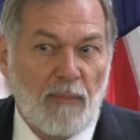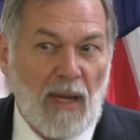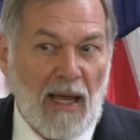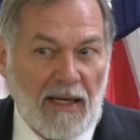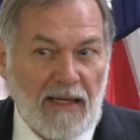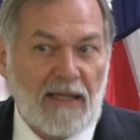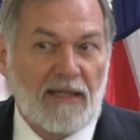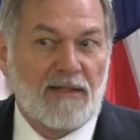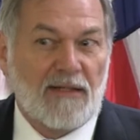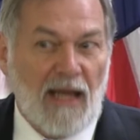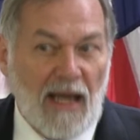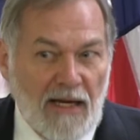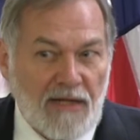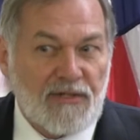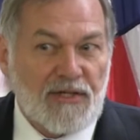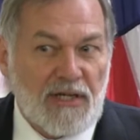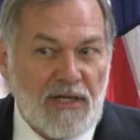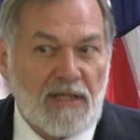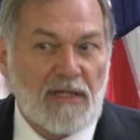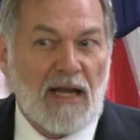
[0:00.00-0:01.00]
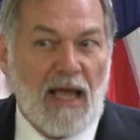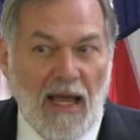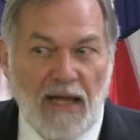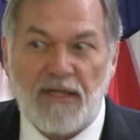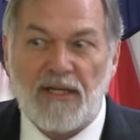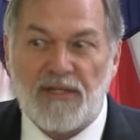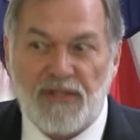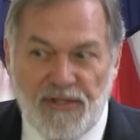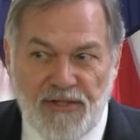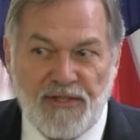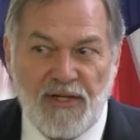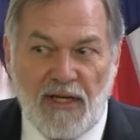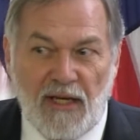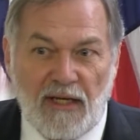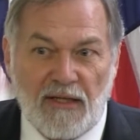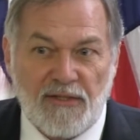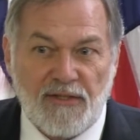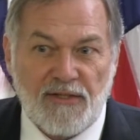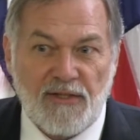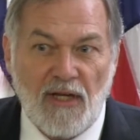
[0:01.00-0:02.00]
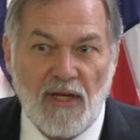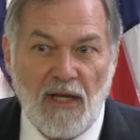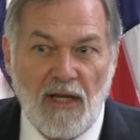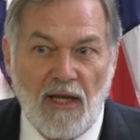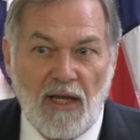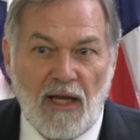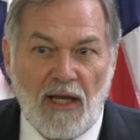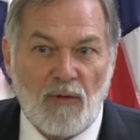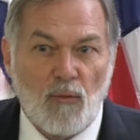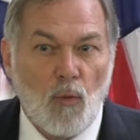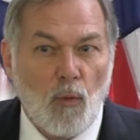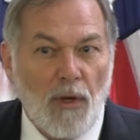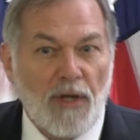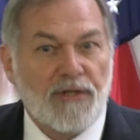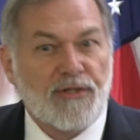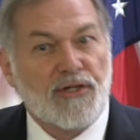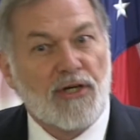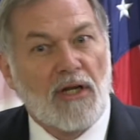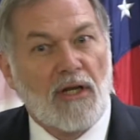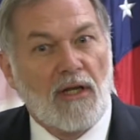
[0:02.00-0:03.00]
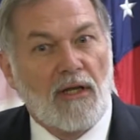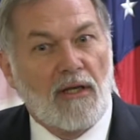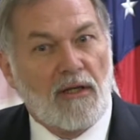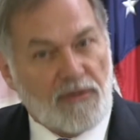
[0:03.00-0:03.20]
back in 1996, in which,